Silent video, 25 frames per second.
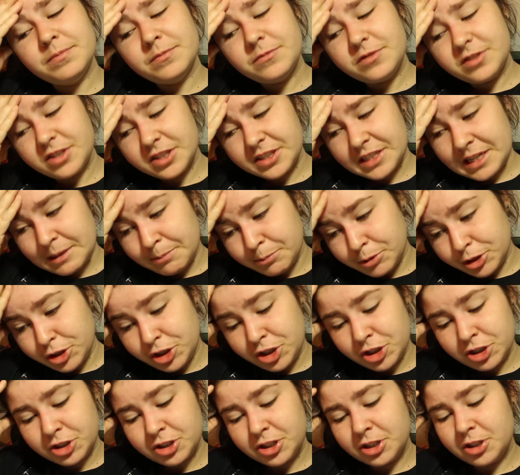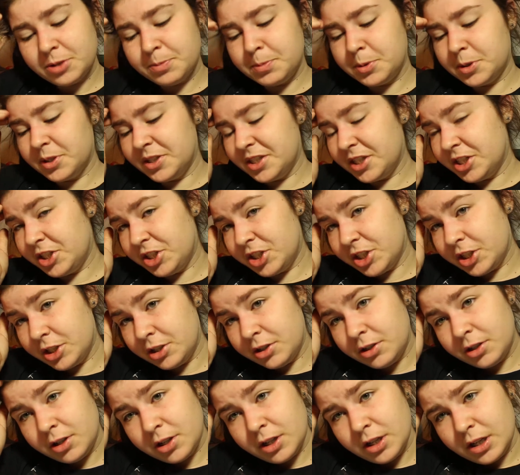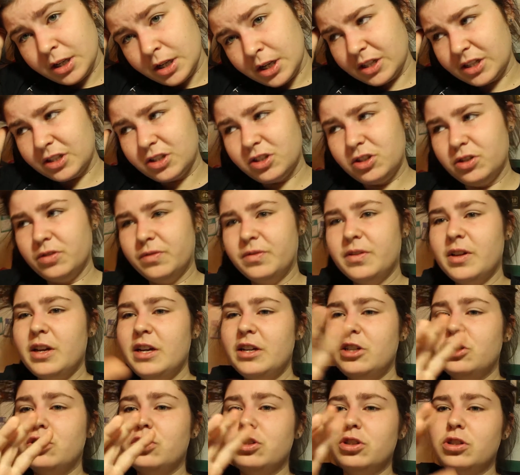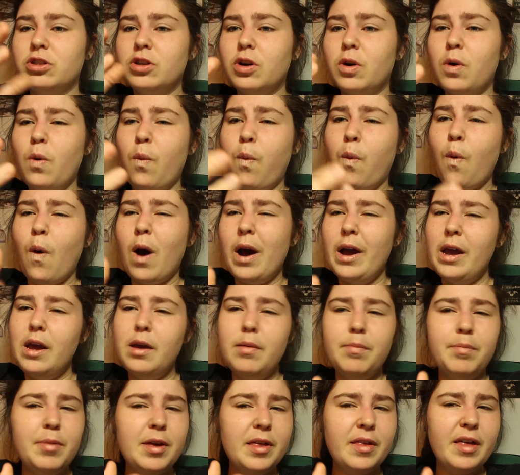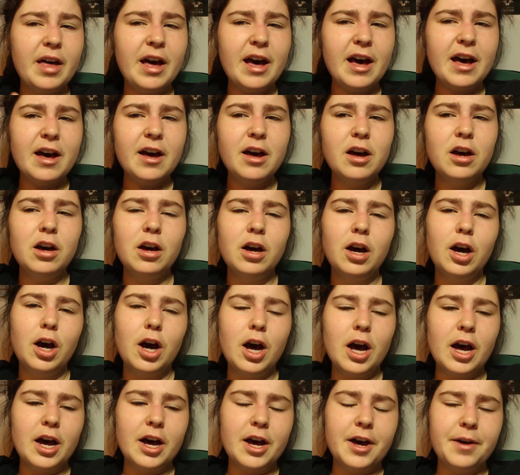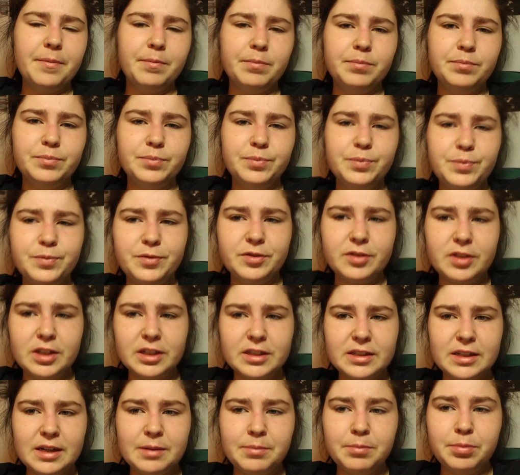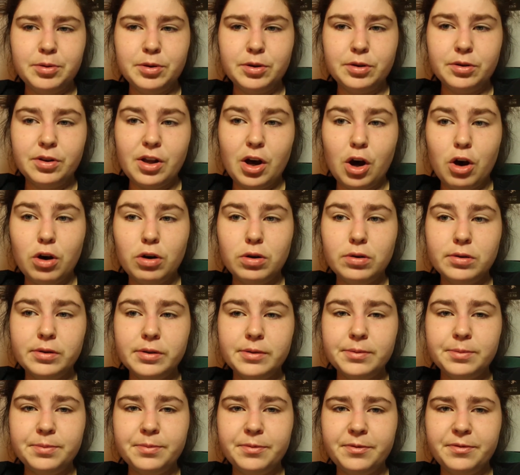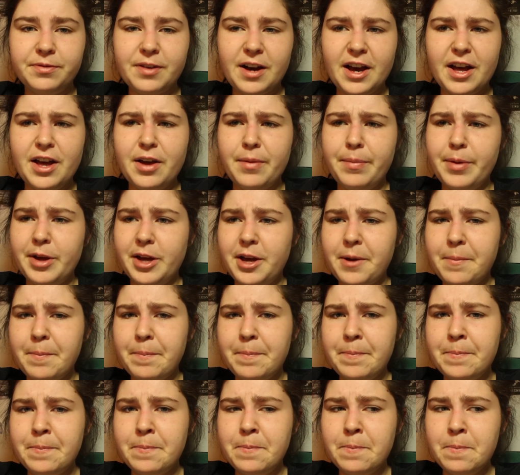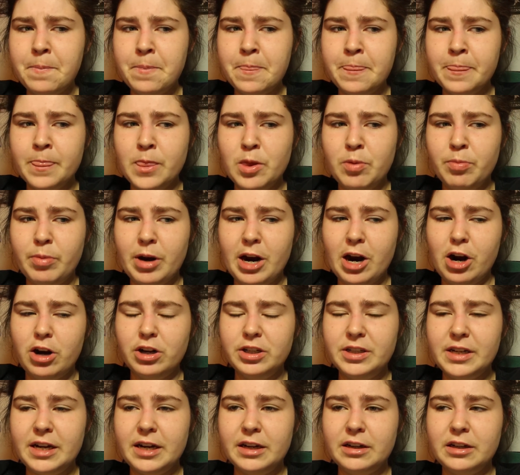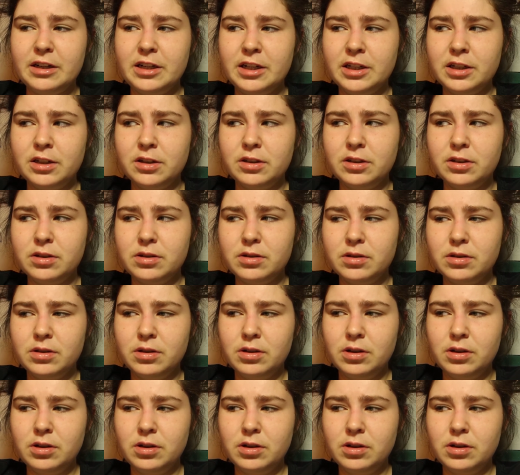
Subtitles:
For example, juxtaposition, like stuff that shouldn't quite be there. For example, the whole fire bit, pyrotechnics,